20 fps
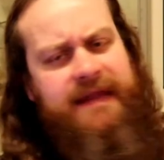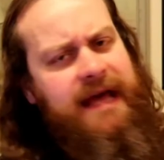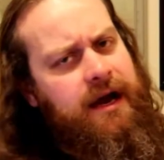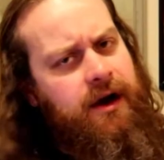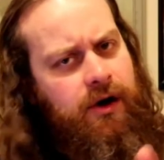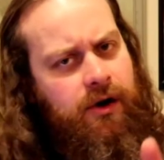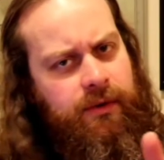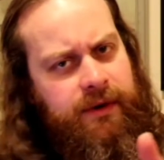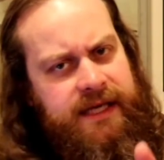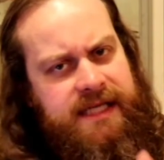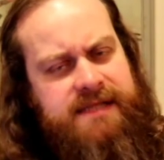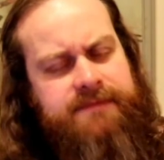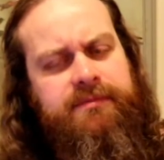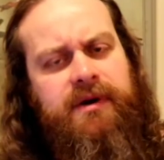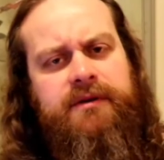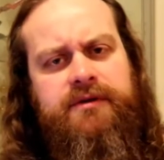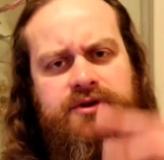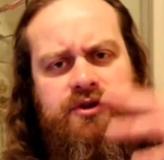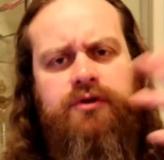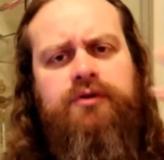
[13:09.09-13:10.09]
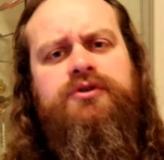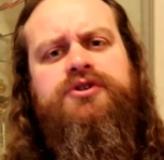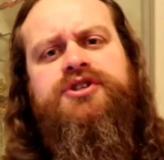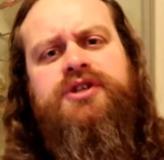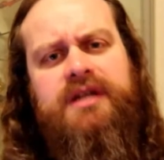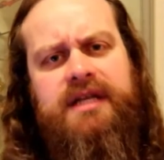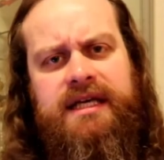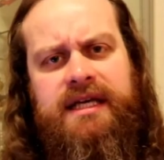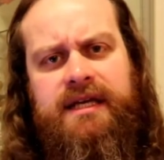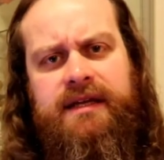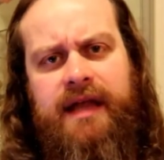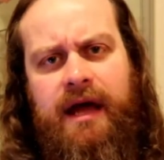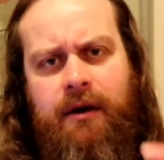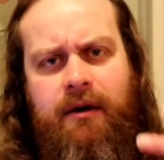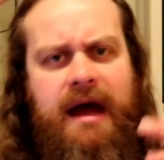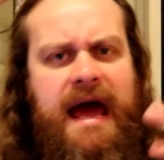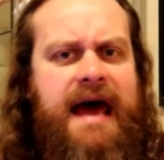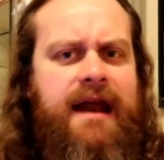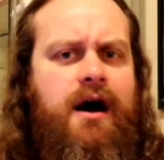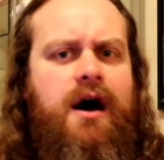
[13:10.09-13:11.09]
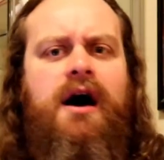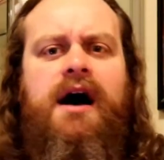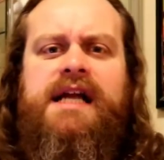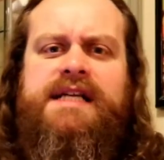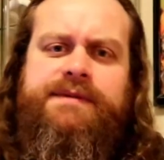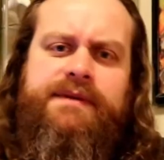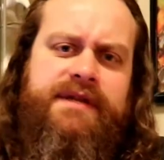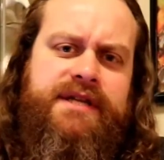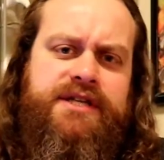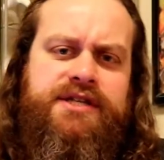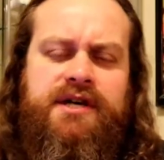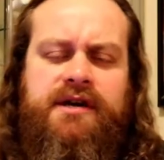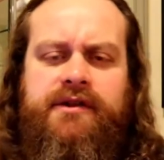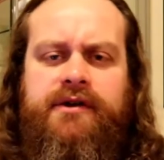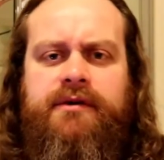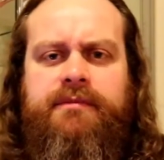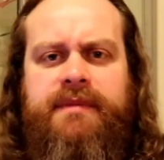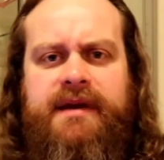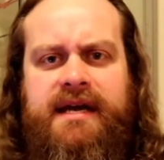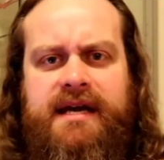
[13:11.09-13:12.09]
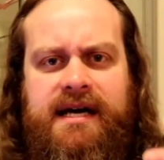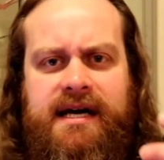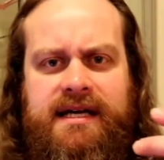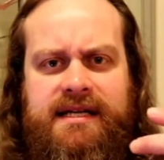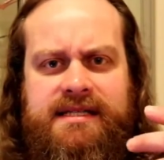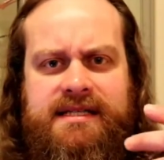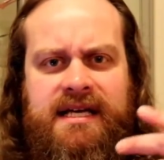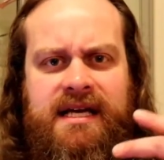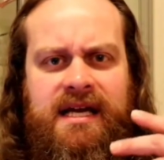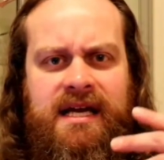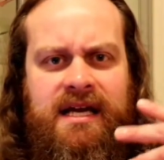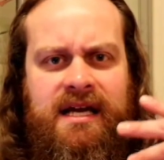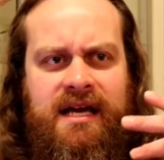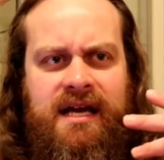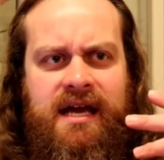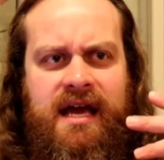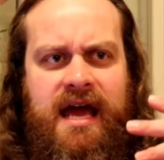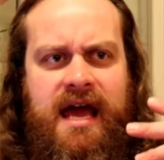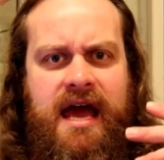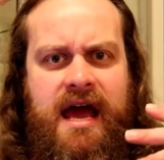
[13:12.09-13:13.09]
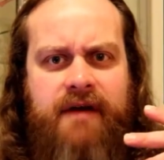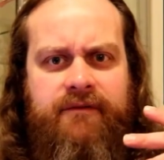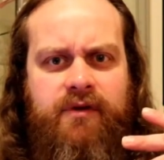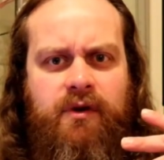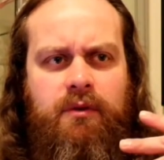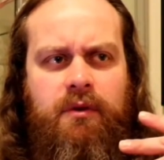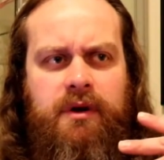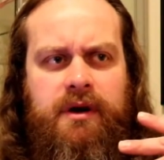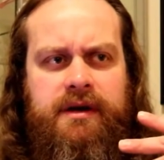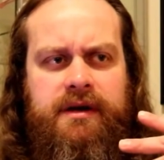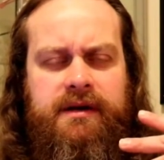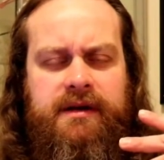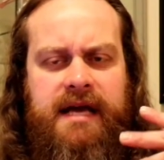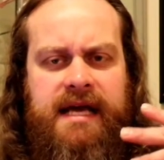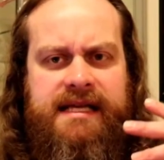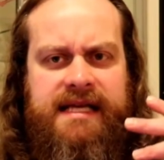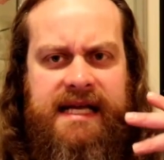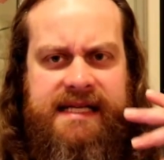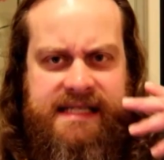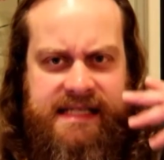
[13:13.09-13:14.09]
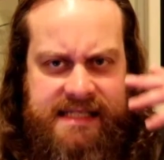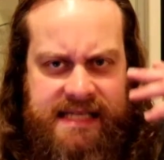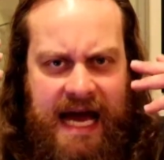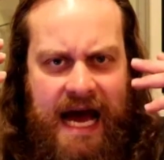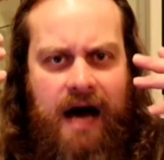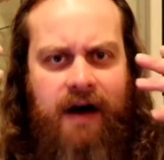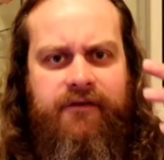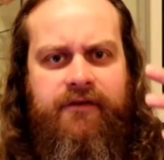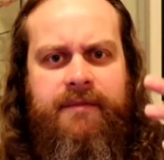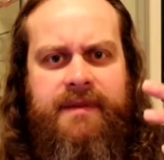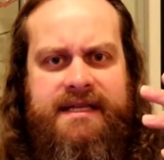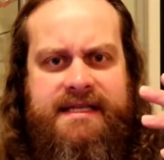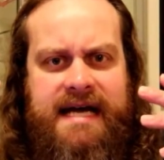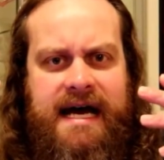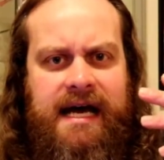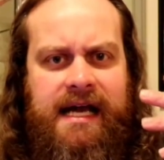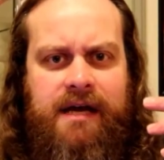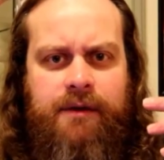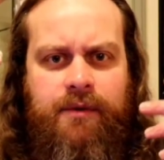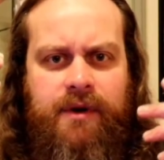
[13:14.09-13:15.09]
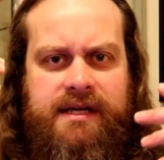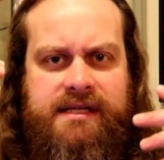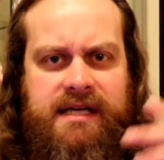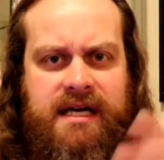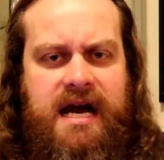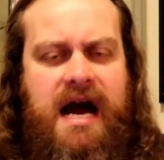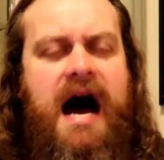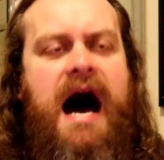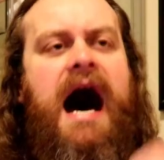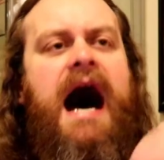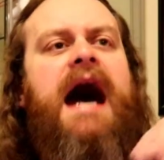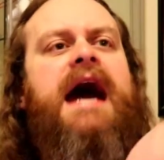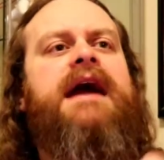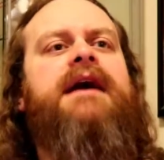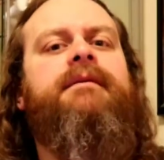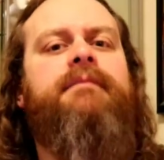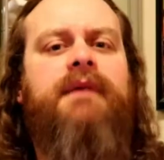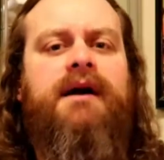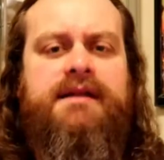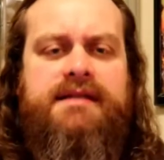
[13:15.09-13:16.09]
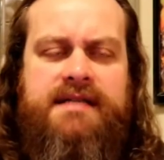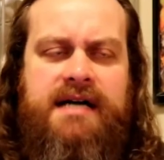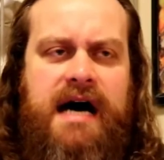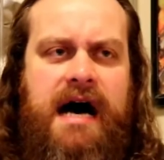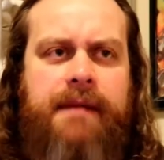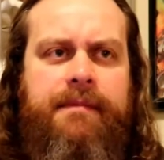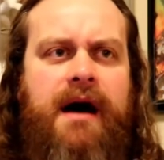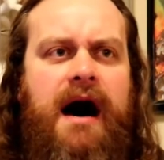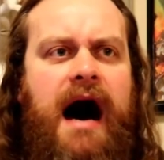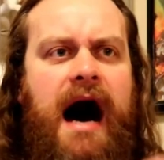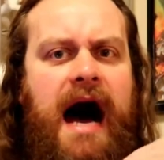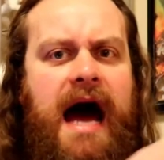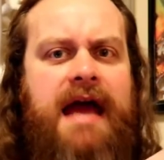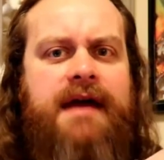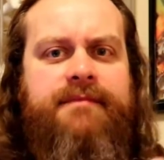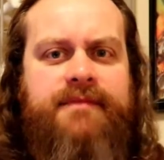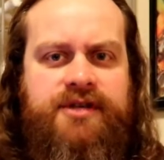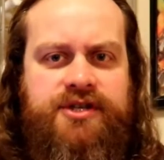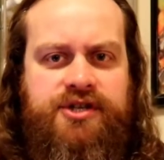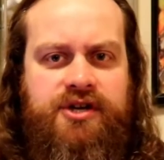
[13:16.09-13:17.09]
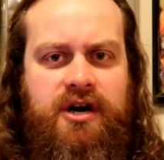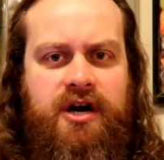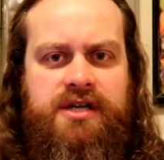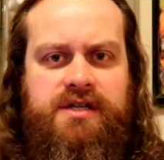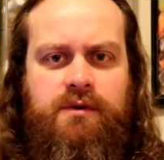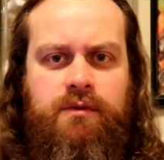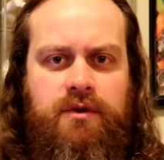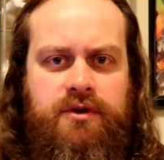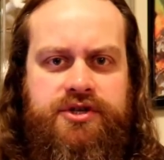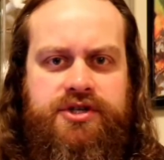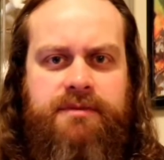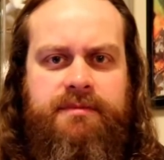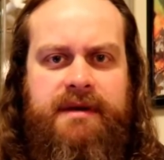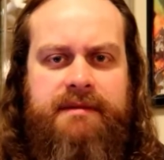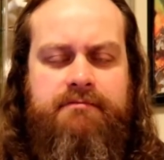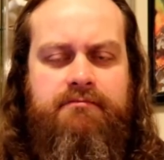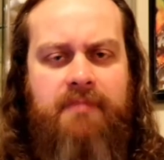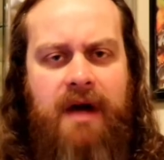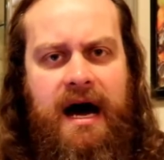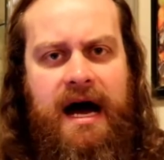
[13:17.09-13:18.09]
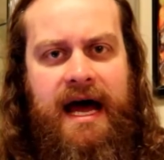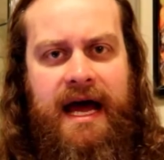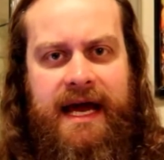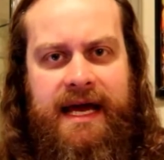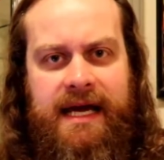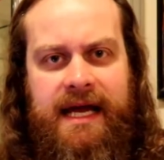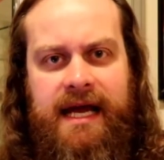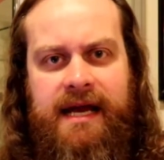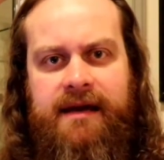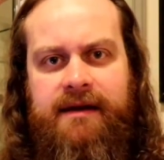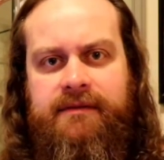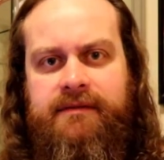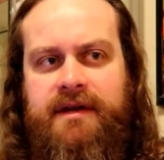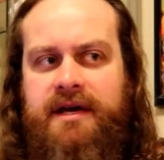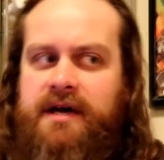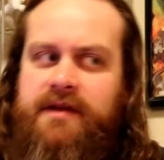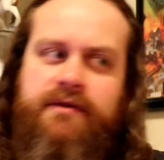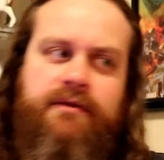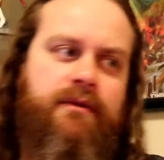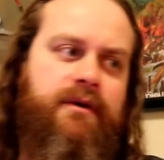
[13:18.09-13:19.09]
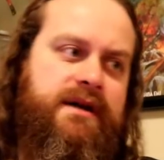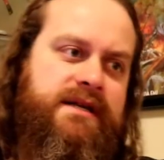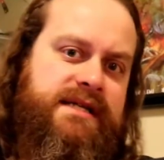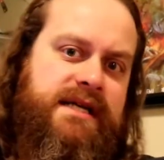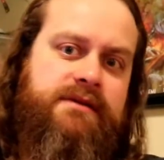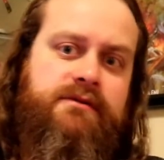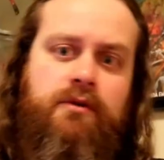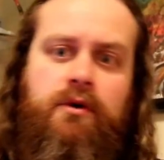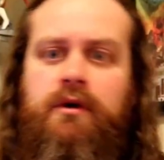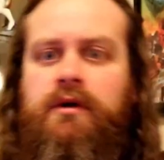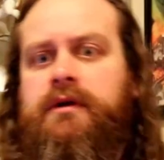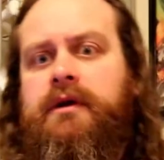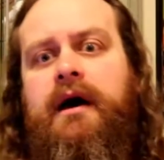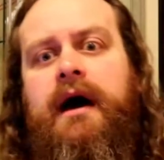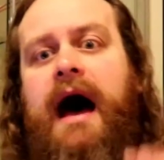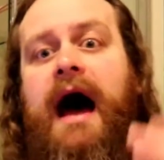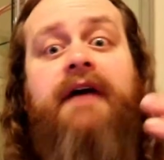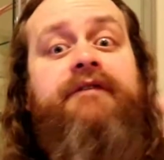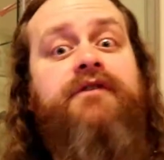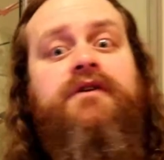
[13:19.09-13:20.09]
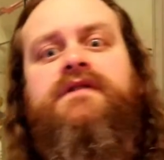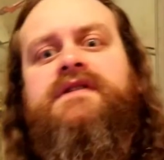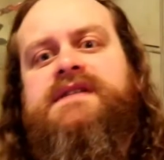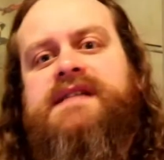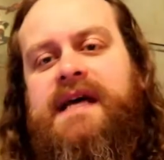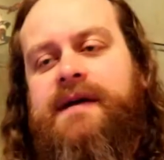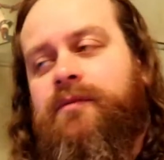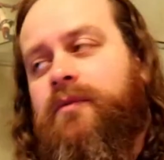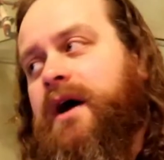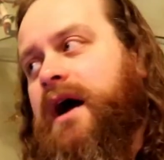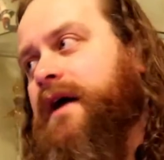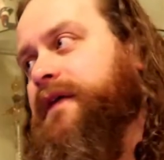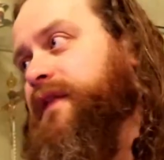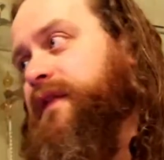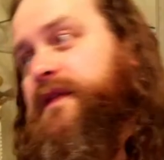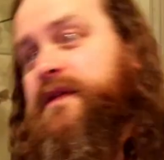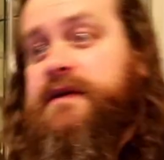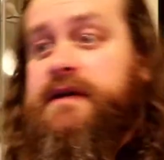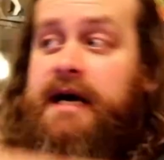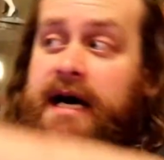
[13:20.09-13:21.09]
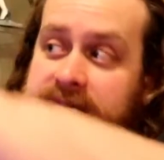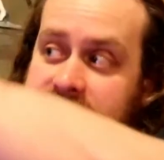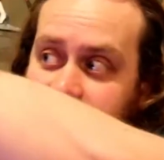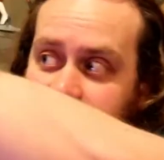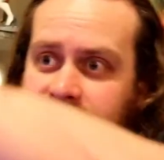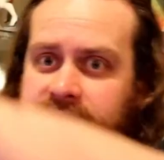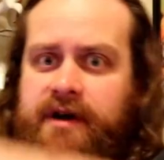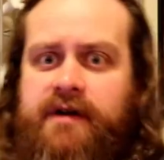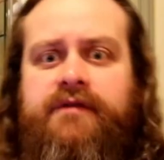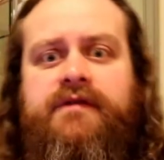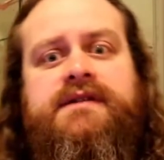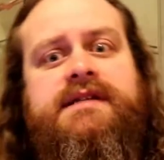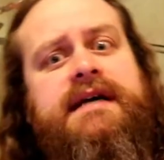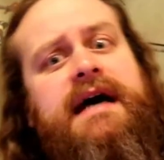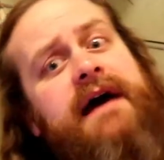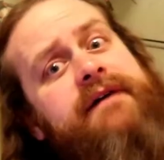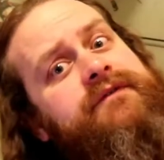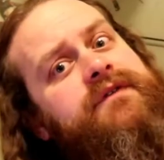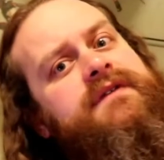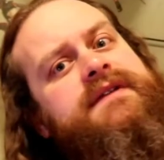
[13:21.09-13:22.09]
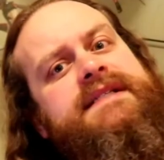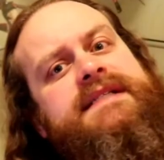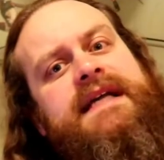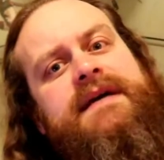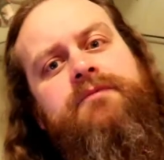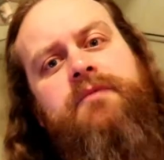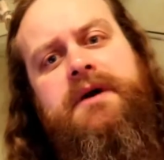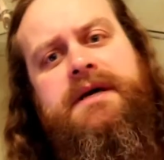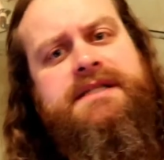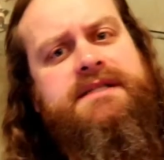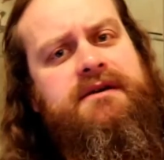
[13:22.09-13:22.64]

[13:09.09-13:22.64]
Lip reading: Not always, but usually they're at odds with each other, because everyone, it's this alpha mentality where it's like, I am on top, I am in charge, the world should be mine, and the other one's like, no, I feel the same way, and the guys over here feels like, I feel the same way.